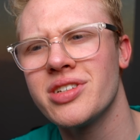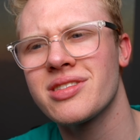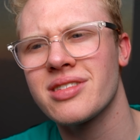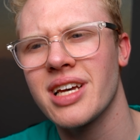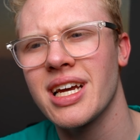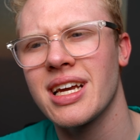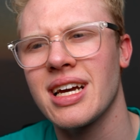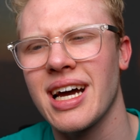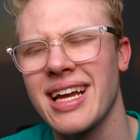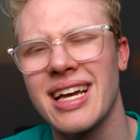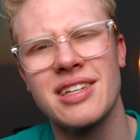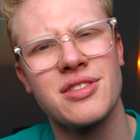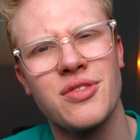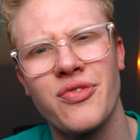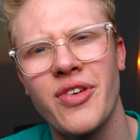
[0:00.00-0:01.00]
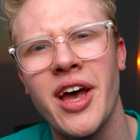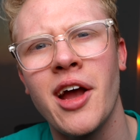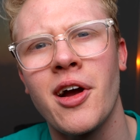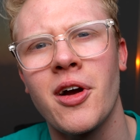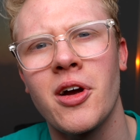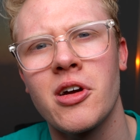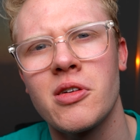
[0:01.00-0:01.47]
is like, I guess
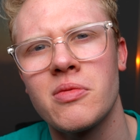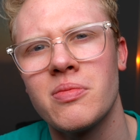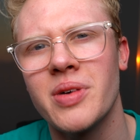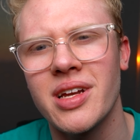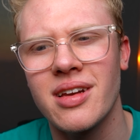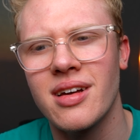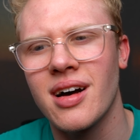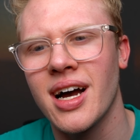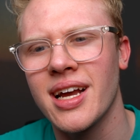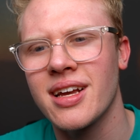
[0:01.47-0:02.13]
fair, but I